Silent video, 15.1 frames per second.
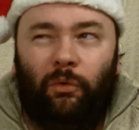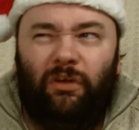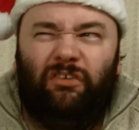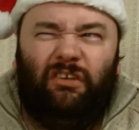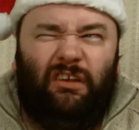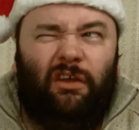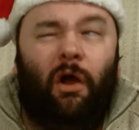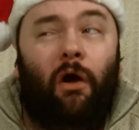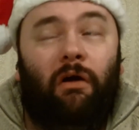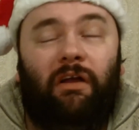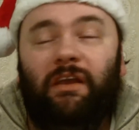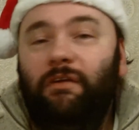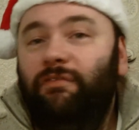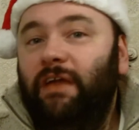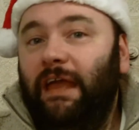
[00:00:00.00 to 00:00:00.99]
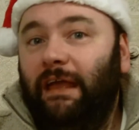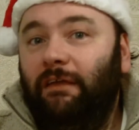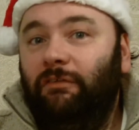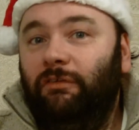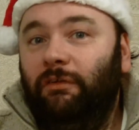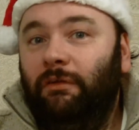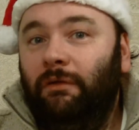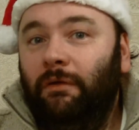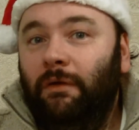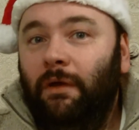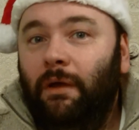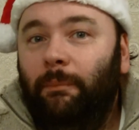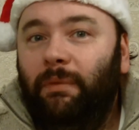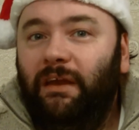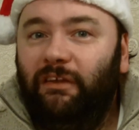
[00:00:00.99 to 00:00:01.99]
Which it kind of is,
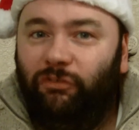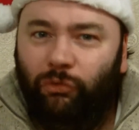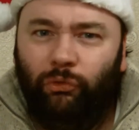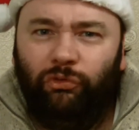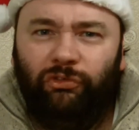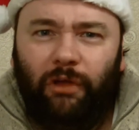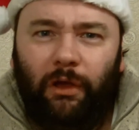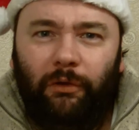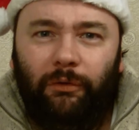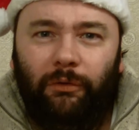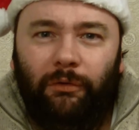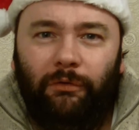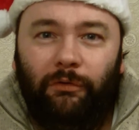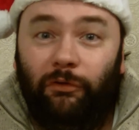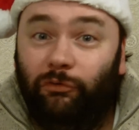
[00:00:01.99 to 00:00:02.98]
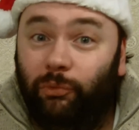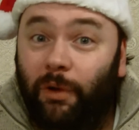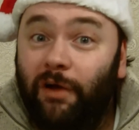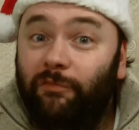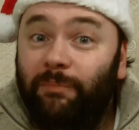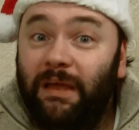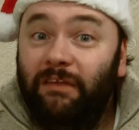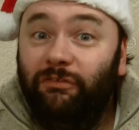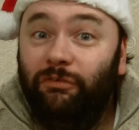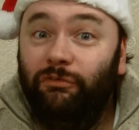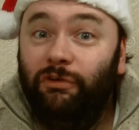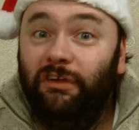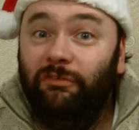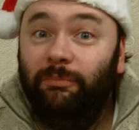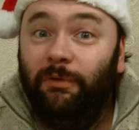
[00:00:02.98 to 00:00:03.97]
but it's also the 12 beers of
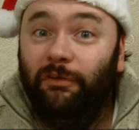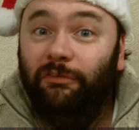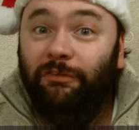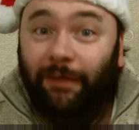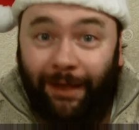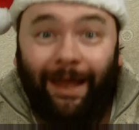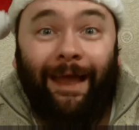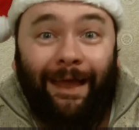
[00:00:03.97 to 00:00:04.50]
Christmas.